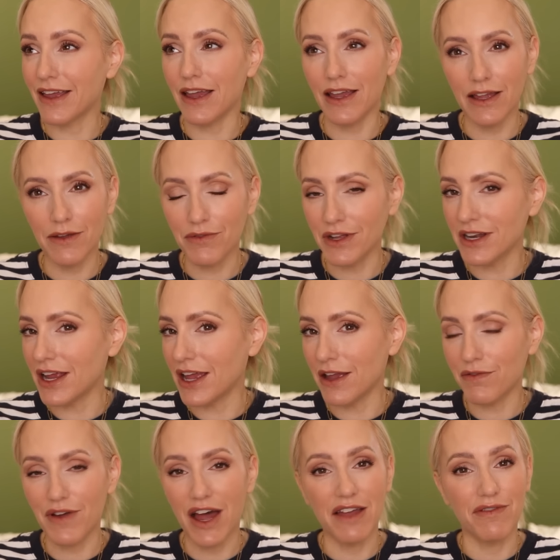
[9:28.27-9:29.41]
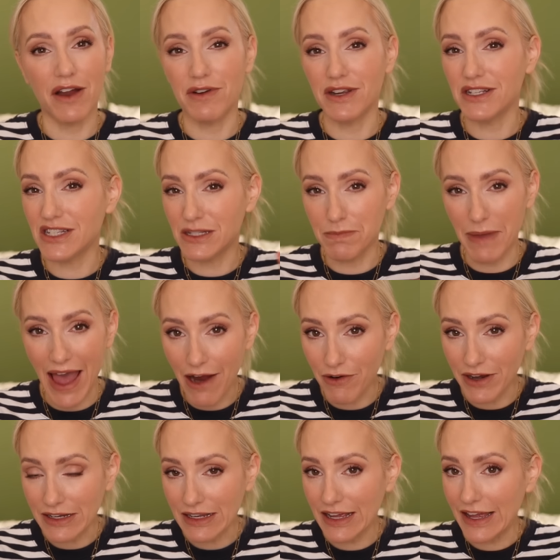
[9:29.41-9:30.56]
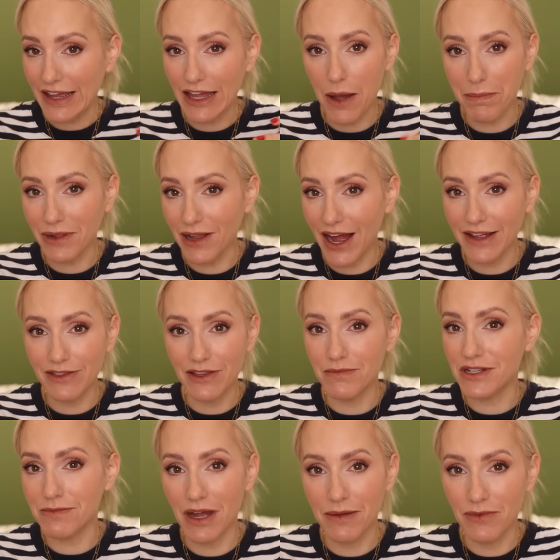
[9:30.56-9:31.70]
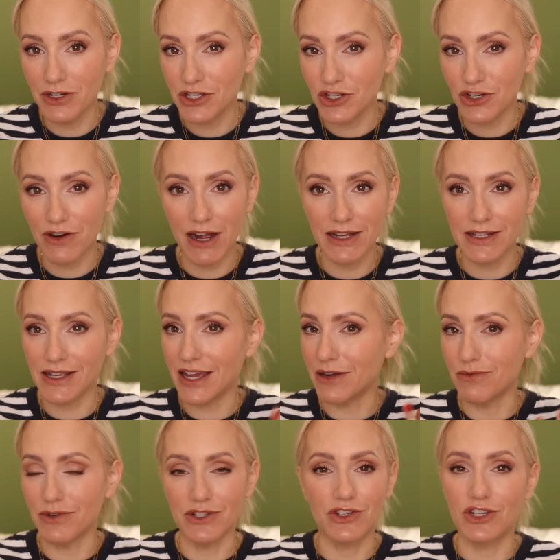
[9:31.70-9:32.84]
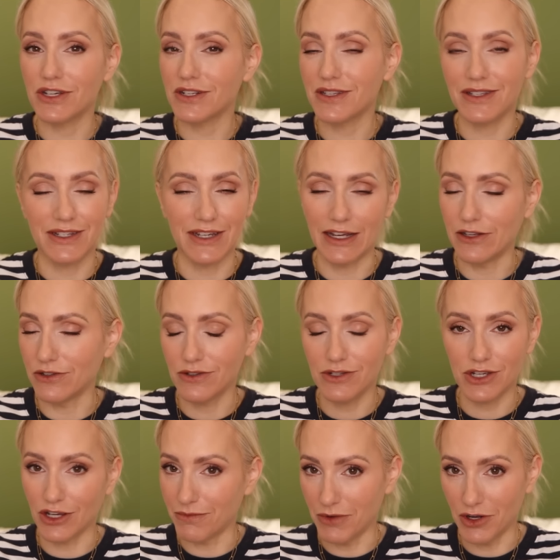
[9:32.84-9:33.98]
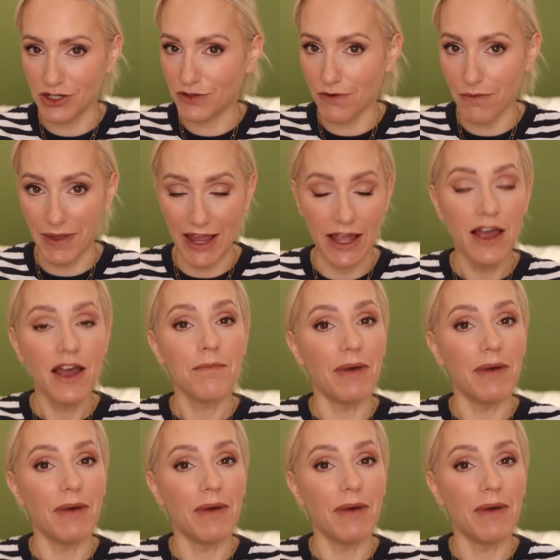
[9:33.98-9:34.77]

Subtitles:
Even if I very sparingly applied them to my moisturizer, it was just still too much for me.